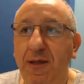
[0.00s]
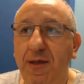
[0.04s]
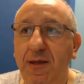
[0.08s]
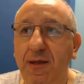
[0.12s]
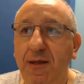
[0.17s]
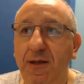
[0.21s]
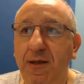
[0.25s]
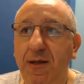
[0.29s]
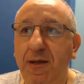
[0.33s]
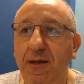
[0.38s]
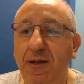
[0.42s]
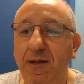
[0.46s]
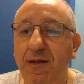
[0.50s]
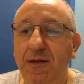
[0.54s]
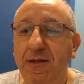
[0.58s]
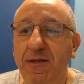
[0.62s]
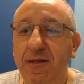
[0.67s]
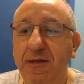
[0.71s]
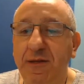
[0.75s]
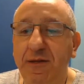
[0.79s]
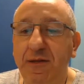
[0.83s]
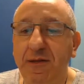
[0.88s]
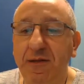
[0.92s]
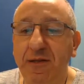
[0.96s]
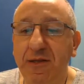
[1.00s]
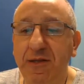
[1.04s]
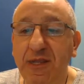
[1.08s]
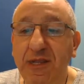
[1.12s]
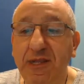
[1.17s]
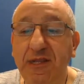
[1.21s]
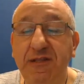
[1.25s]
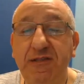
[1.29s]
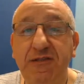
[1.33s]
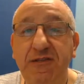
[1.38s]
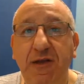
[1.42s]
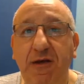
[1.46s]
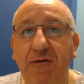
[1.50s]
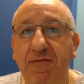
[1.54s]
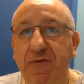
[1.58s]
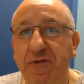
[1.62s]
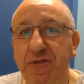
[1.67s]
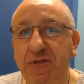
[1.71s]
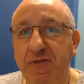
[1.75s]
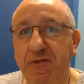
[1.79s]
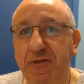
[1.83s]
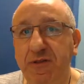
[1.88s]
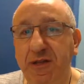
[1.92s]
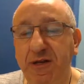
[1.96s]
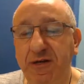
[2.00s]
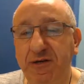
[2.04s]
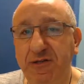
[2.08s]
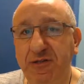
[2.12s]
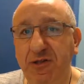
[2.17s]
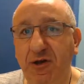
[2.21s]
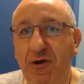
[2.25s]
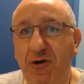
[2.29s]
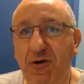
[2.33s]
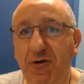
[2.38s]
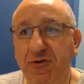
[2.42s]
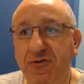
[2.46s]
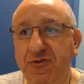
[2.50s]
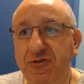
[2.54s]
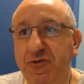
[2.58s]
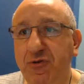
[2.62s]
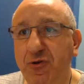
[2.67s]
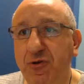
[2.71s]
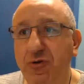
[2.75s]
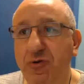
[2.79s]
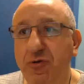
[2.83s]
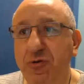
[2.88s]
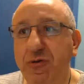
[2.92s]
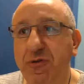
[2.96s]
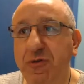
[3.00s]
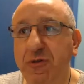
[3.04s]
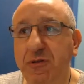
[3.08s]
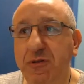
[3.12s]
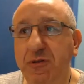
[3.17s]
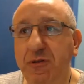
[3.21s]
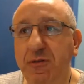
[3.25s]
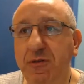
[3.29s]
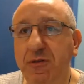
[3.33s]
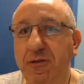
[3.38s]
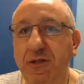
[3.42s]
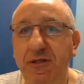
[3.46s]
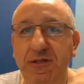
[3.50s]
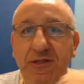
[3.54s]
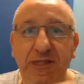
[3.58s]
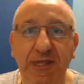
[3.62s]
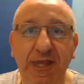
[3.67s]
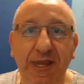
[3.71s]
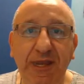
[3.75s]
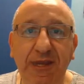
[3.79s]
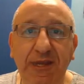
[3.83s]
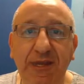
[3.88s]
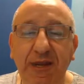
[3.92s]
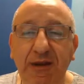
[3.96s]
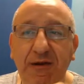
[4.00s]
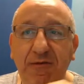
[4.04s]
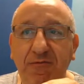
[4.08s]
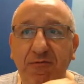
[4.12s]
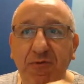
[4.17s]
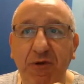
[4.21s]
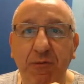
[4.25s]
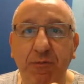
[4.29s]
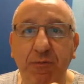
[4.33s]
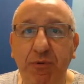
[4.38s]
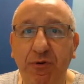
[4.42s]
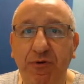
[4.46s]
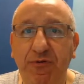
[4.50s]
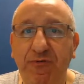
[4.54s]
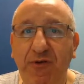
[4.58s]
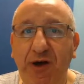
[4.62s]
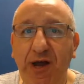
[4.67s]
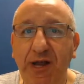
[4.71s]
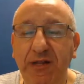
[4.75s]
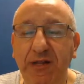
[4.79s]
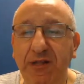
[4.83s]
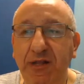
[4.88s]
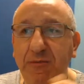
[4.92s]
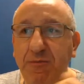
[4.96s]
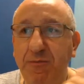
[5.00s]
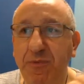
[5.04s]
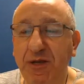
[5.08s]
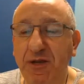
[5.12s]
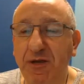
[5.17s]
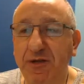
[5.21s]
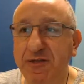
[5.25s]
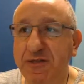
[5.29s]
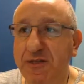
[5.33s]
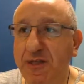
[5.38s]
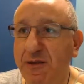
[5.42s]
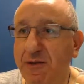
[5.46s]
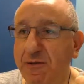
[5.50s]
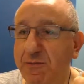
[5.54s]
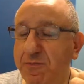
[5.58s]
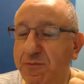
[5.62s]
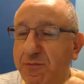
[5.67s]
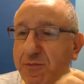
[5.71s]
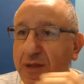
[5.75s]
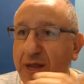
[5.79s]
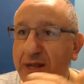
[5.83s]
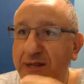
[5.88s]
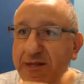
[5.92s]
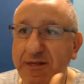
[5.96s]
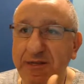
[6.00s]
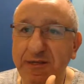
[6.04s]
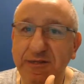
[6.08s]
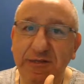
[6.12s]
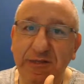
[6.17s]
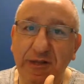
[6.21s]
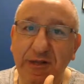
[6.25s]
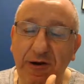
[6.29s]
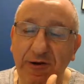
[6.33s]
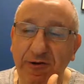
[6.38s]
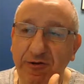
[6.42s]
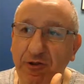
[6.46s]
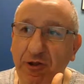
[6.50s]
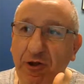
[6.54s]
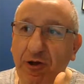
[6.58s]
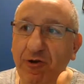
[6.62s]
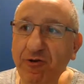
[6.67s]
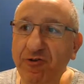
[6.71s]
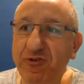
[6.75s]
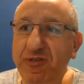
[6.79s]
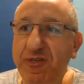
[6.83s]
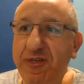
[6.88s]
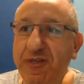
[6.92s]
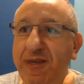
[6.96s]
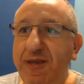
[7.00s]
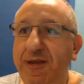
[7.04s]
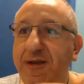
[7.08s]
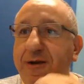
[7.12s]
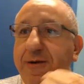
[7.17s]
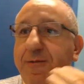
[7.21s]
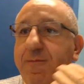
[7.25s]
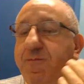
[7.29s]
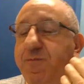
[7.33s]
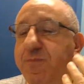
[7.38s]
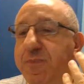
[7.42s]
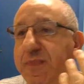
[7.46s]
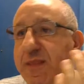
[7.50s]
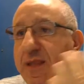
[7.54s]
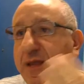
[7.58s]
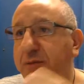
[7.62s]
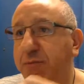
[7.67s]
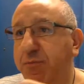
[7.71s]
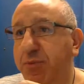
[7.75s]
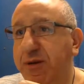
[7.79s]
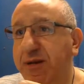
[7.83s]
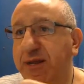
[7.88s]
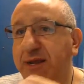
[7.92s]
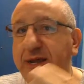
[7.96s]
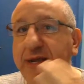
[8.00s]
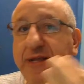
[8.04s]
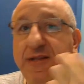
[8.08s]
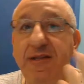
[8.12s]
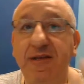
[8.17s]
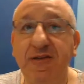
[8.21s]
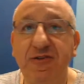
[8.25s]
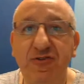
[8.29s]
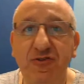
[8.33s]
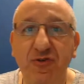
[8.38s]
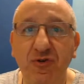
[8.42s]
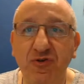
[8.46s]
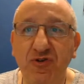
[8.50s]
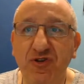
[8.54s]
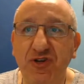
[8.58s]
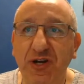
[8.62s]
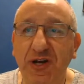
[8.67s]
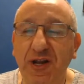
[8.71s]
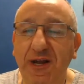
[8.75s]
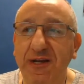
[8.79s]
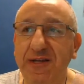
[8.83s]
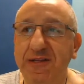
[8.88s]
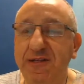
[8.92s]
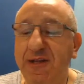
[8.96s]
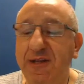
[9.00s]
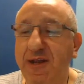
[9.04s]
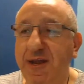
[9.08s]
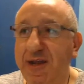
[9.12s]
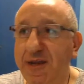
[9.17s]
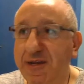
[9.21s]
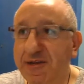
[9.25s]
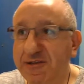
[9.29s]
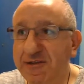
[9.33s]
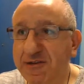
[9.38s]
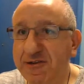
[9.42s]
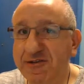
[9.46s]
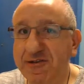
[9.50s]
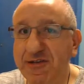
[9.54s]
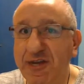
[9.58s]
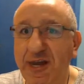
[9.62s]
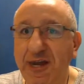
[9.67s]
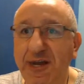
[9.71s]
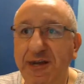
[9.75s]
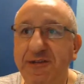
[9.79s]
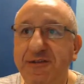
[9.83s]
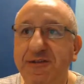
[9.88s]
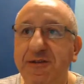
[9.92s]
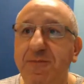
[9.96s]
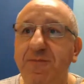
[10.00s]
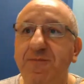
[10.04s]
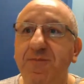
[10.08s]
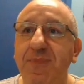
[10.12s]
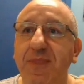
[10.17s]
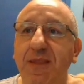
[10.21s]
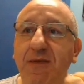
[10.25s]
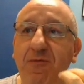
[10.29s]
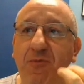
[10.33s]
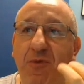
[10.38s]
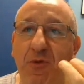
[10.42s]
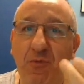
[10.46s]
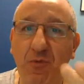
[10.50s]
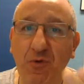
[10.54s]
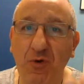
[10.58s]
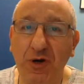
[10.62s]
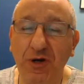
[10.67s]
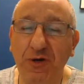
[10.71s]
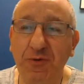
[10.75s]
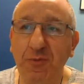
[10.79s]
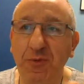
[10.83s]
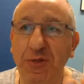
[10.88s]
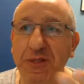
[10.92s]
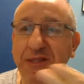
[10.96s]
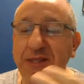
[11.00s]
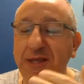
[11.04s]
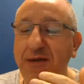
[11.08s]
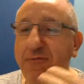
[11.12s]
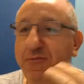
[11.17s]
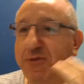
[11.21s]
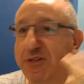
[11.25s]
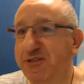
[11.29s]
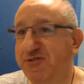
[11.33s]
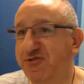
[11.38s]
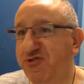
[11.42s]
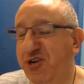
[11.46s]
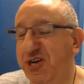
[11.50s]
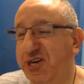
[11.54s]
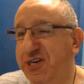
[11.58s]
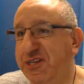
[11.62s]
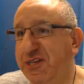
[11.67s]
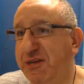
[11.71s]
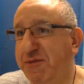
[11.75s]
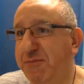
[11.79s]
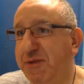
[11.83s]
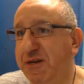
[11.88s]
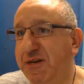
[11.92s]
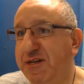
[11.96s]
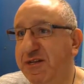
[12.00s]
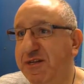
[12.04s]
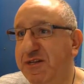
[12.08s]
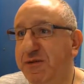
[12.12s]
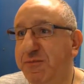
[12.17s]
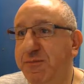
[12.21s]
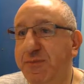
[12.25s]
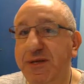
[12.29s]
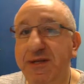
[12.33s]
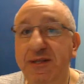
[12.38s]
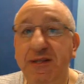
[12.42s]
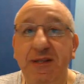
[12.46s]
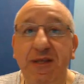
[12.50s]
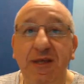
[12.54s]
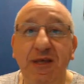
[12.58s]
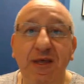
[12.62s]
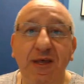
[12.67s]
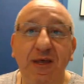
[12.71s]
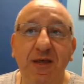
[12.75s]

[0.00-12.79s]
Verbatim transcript: uh, uh, needs of their dogs. So the daycare will provide that because they at least there are dogs here. They play, they socialize, they exercise. We work with them, we train them a little bit,